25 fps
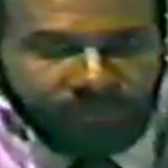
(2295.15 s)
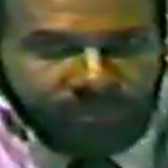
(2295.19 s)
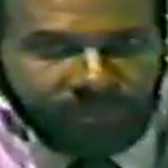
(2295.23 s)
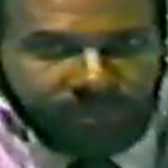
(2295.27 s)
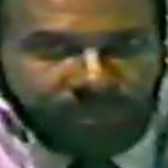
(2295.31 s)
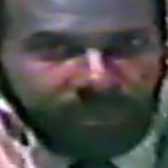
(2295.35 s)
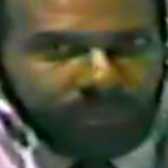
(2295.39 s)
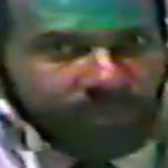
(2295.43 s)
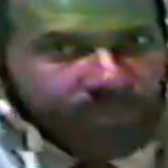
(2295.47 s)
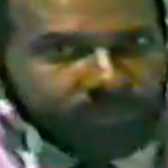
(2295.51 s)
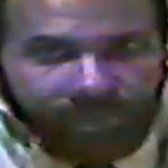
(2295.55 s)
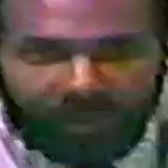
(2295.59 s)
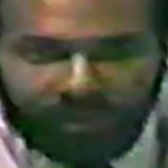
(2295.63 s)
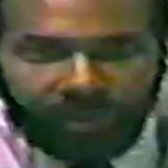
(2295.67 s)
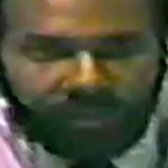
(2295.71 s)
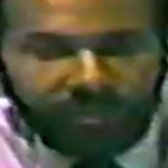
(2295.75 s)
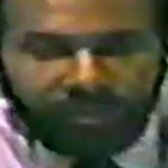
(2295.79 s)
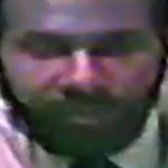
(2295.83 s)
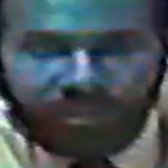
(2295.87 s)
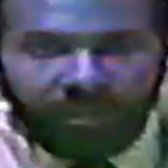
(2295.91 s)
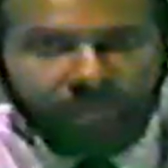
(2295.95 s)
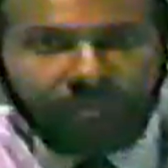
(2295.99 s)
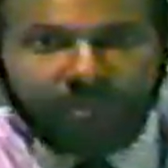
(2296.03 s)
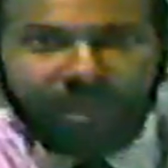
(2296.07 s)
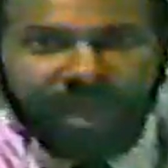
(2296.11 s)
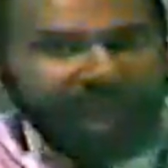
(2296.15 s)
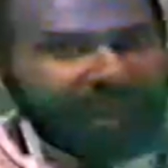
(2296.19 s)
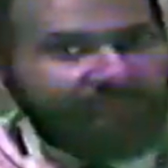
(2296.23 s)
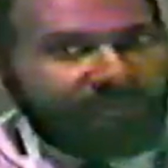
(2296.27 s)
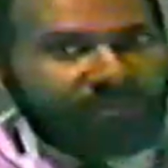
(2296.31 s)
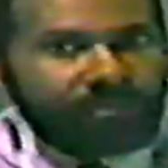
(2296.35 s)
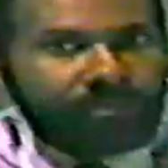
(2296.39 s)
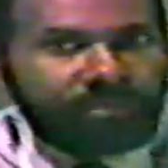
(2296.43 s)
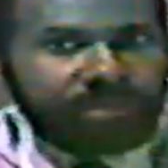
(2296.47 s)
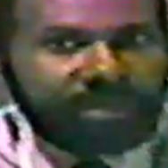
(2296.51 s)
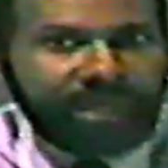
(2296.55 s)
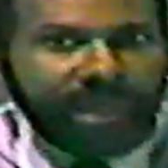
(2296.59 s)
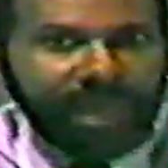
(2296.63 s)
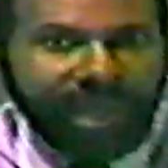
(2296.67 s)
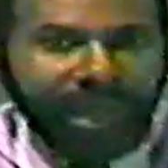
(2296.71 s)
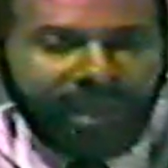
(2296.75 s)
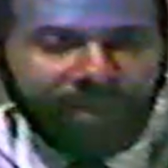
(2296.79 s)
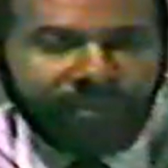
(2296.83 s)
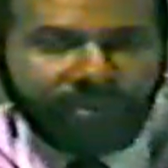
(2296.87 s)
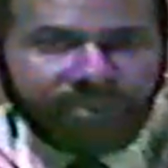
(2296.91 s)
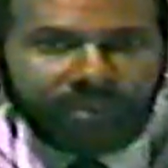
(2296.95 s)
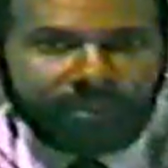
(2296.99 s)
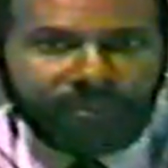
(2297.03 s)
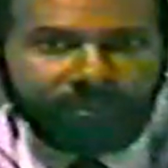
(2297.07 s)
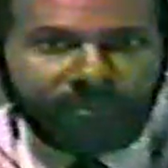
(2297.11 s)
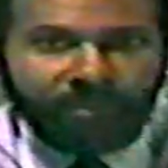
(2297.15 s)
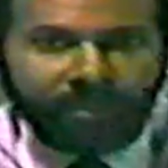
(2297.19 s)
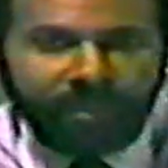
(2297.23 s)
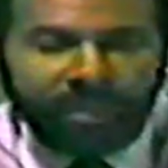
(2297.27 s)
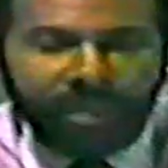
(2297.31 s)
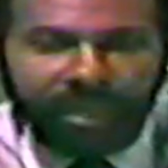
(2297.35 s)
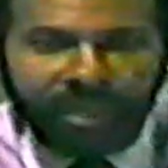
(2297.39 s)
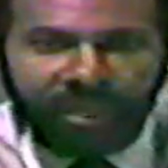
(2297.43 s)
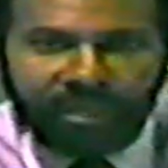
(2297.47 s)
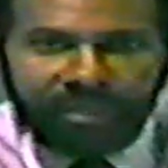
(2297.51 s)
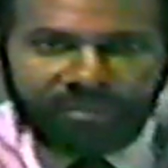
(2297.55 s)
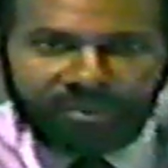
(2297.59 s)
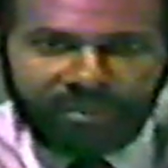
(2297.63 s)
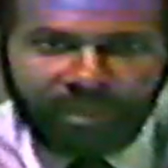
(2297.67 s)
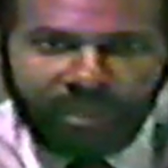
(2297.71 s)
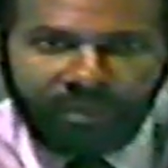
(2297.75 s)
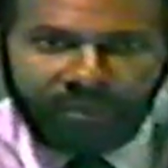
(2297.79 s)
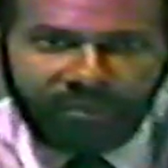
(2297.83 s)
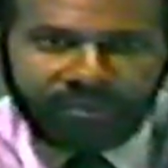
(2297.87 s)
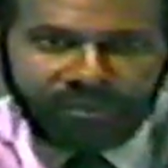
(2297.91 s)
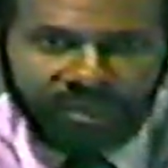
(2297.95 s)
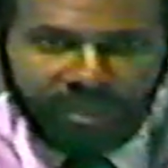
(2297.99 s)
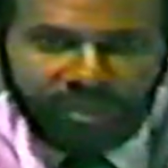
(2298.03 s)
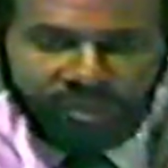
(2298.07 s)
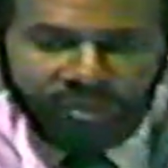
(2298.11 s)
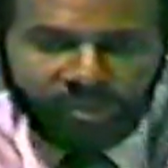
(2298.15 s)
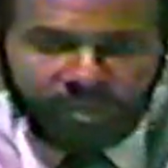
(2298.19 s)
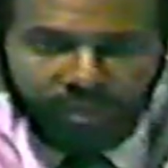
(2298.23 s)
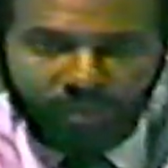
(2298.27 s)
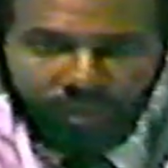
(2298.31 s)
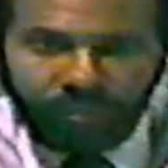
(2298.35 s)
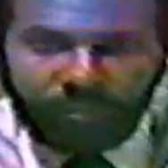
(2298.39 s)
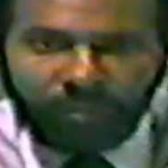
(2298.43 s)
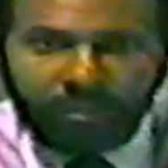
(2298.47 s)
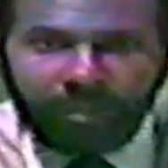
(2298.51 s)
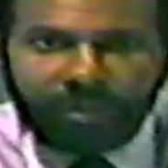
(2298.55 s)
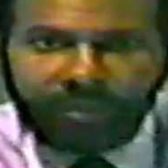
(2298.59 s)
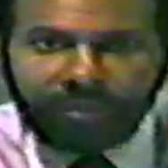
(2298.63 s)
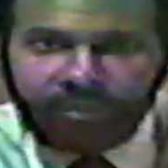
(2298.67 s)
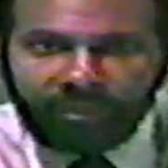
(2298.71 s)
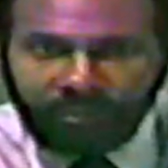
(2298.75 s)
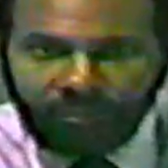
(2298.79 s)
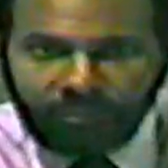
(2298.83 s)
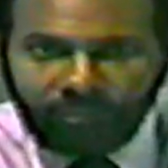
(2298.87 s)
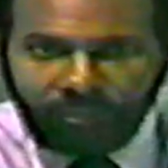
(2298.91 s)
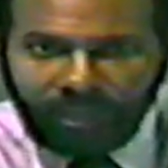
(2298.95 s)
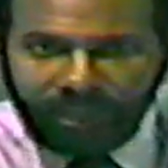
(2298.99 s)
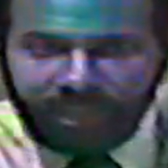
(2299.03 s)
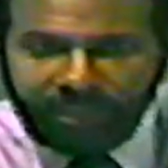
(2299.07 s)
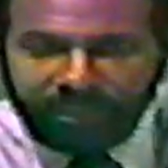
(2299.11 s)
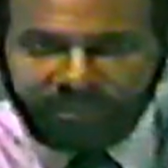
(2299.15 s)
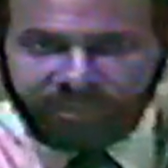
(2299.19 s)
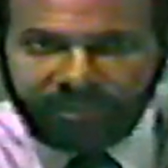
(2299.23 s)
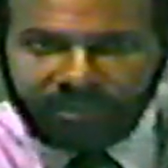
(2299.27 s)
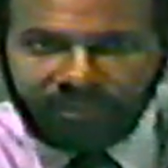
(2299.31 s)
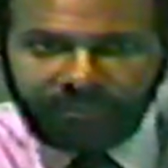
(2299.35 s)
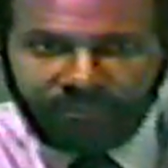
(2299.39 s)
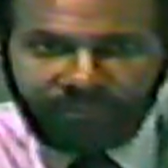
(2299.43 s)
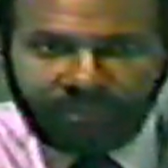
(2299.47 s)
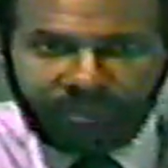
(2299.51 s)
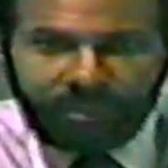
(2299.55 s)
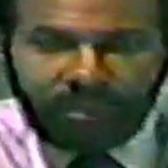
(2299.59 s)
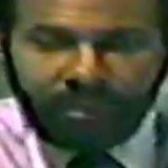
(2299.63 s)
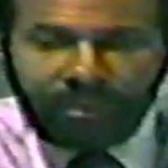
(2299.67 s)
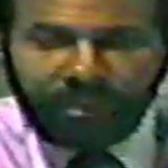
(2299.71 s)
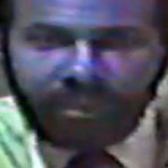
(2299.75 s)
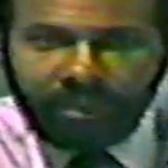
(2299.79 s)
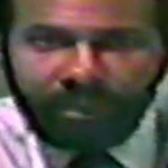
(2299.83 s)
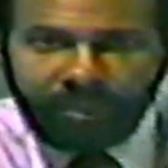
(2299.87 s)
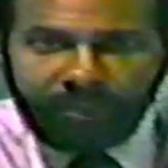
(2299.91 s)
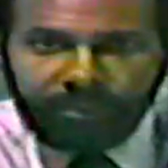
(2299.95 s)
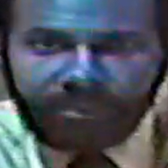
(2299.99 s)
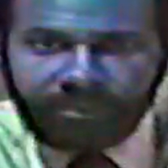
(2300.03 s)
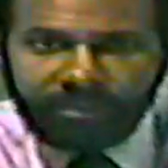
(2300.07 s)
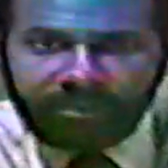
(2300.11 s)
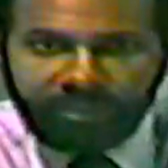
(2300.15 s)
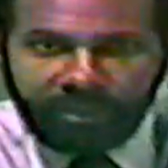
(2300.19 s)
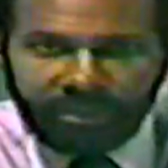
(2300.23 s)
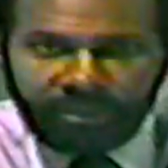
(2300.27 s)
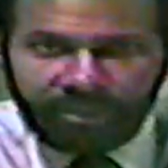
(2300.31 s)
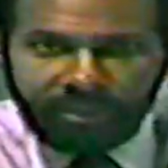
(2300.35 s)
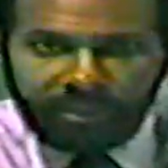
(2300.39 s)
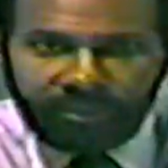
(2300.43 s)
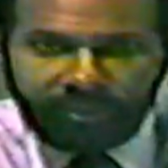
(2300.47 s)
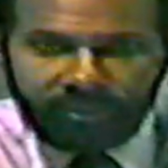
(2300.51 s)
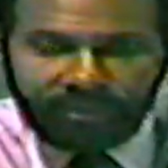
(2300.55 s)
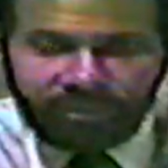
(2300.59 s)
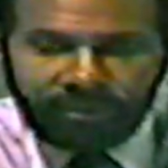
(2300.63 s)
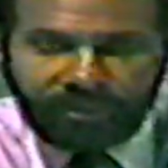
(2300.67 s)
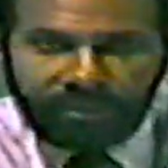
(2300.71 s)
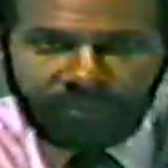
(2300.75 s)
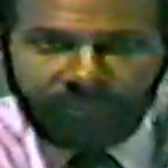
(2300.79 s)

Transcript: So the pictures don't have to be accurate as long as they show the relative positions